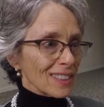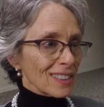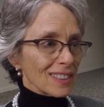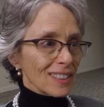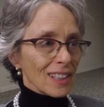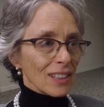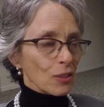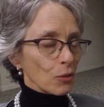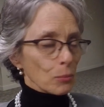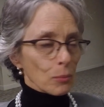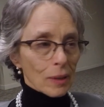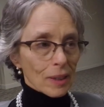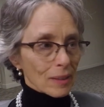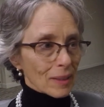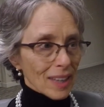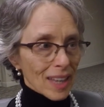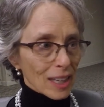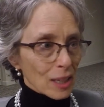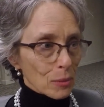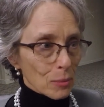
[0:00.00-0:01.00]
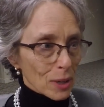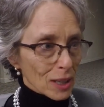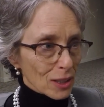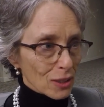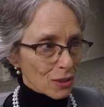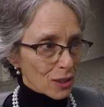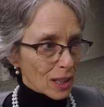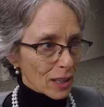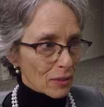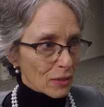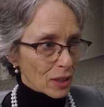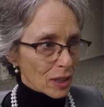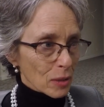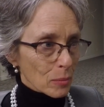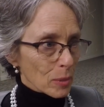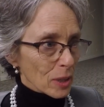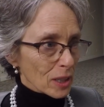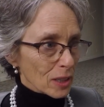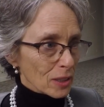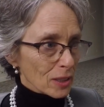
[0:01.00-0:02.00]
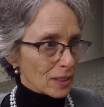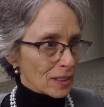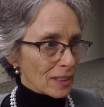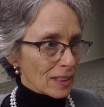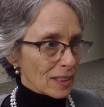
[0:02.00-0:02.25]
That doesn't make anybody's life any better.